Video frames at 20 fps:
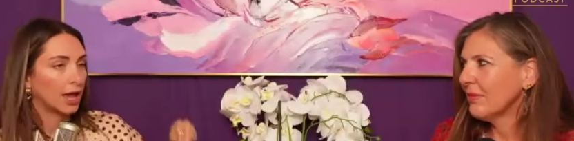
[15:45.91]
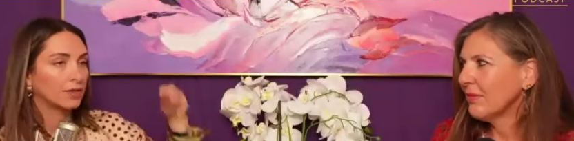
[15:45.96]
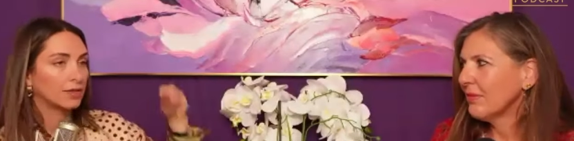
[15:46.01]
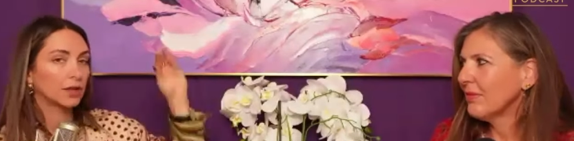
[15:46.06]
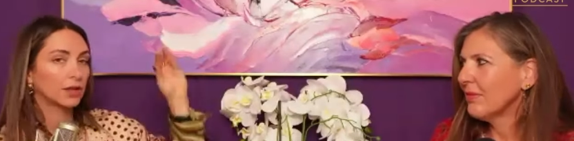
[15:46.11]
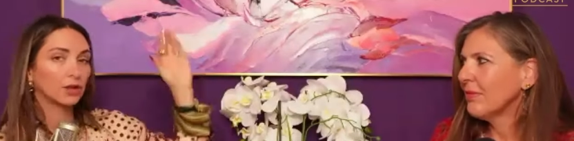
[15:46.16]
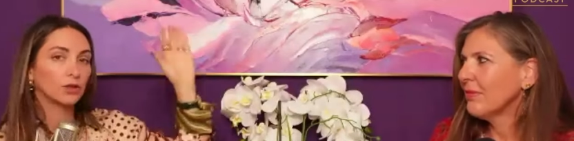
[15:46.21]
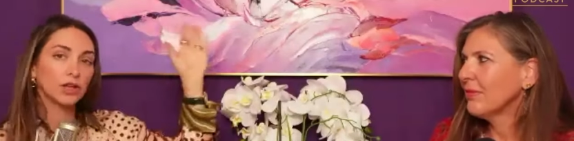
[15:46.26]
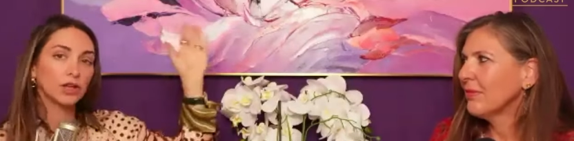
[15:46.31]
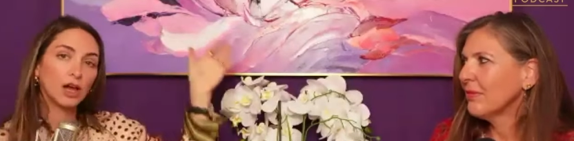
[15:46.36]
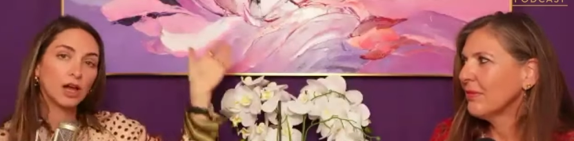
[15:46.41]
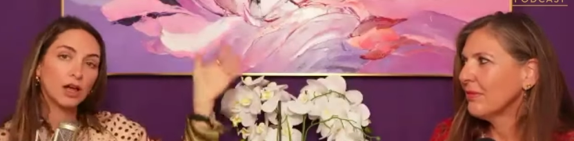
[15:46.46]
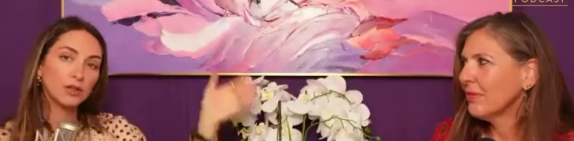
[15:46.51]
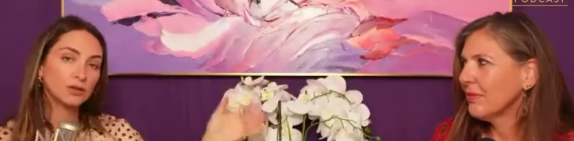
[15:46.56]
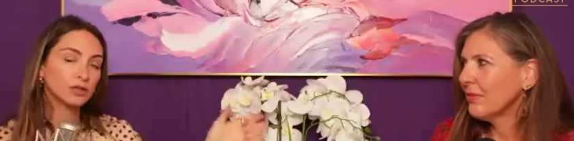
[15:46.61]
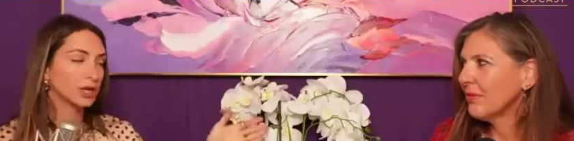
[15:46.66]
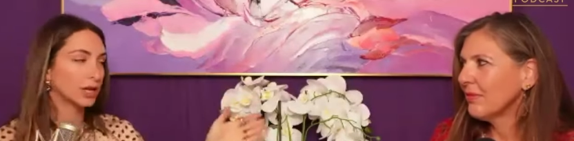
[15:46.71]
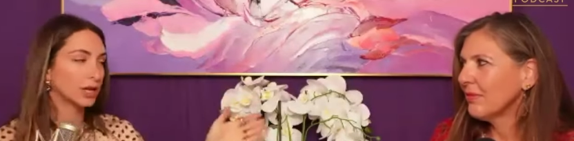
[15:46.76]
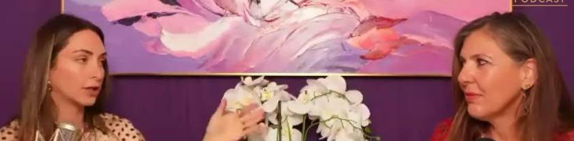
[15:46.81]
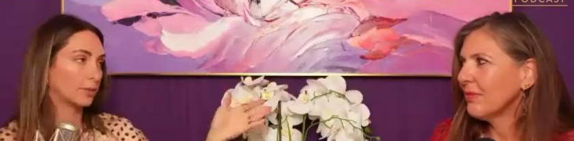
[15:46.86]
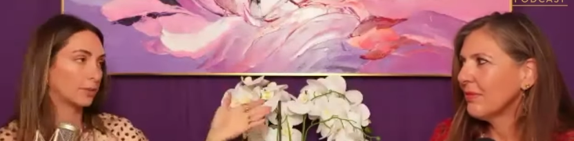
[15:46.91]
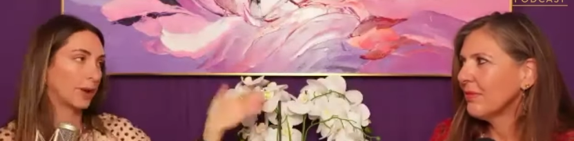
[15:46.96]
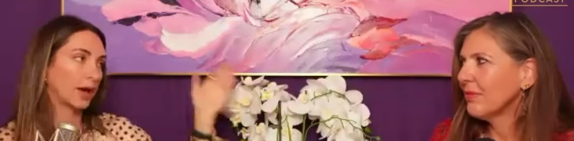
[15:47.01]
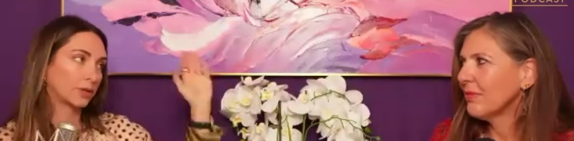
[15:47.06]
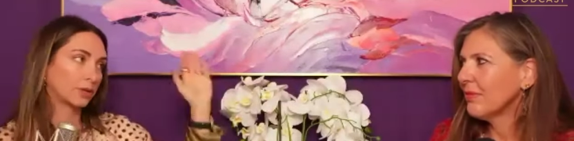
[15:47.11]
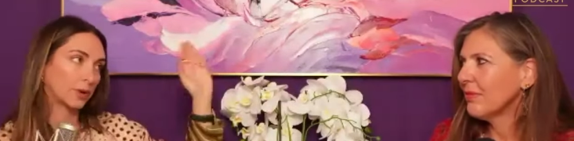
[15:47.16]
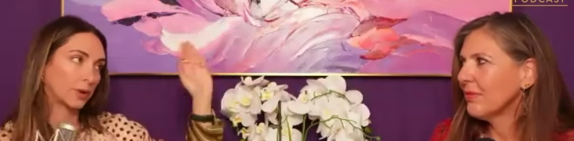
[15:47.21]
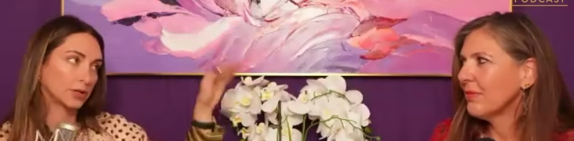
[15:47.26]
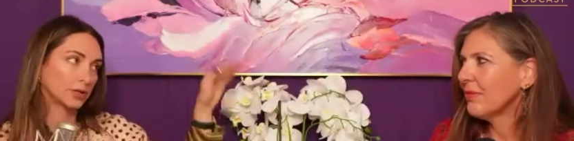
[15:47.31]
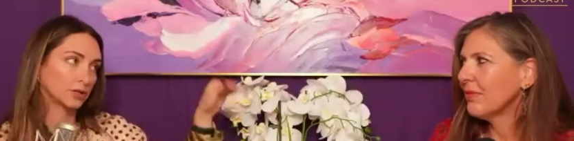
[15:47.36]
Speaker 1: And then on the other side of the
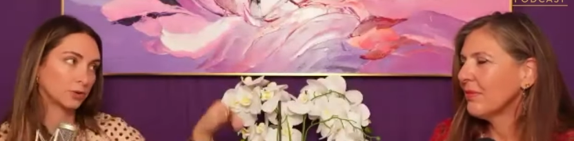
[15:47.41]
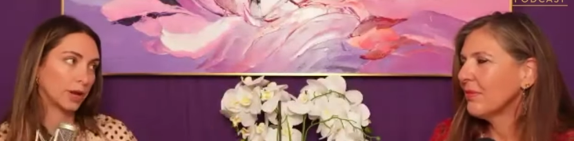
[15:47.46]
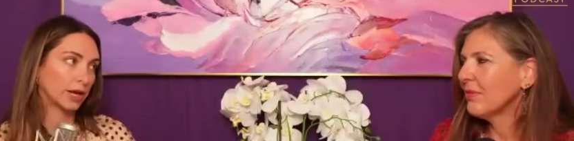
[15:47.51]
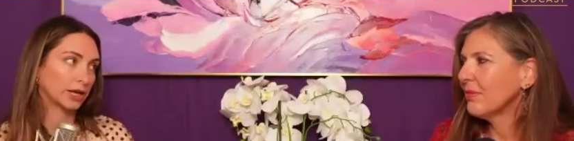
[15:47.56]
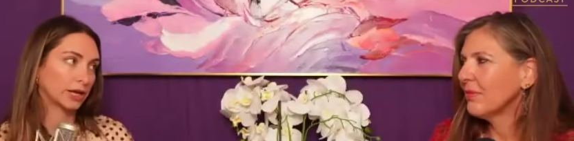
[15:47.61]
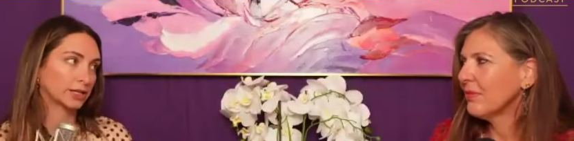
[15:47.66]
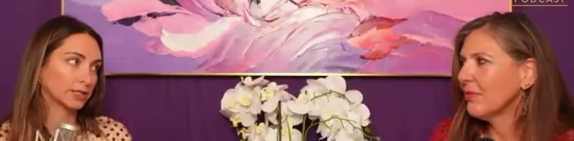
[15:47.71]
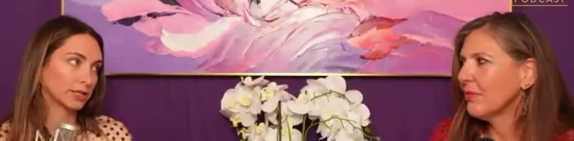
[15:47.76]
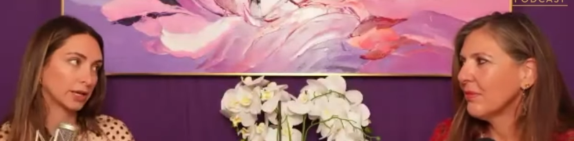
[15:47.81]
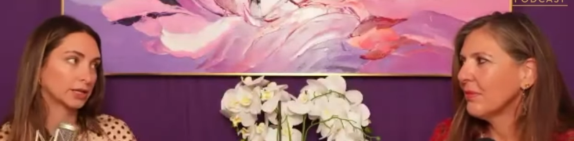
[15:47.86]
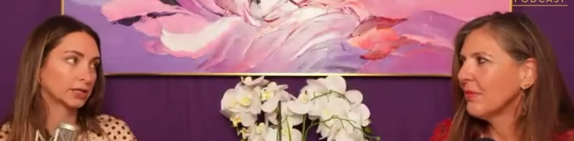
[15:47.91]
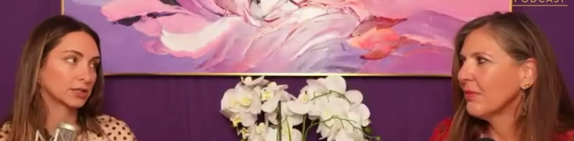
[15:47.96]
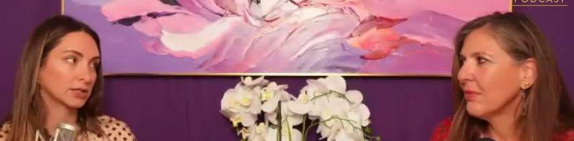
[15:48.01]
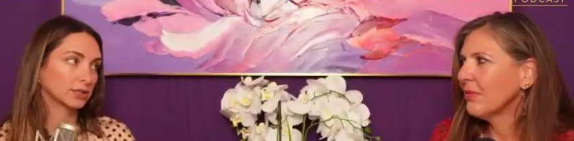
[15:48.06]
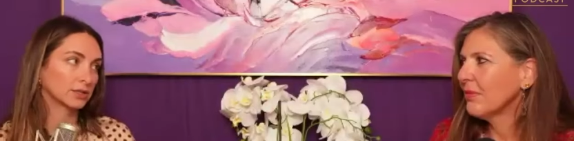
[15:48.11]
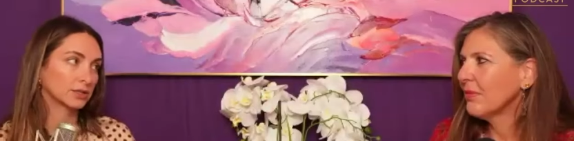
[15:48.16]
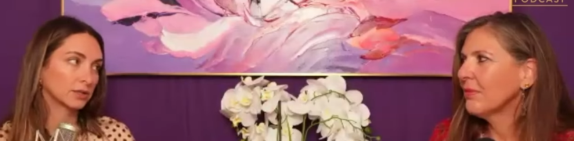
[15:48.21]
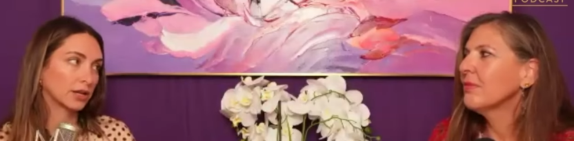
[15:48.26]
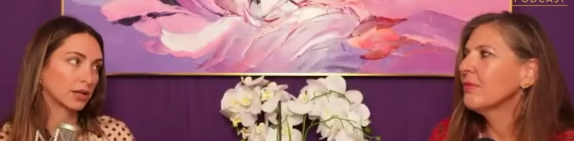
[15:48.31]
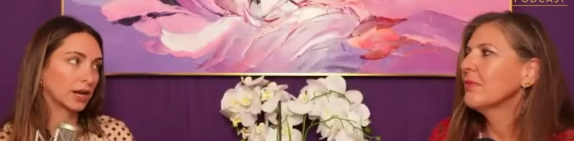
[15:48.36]
pathway is omega-6.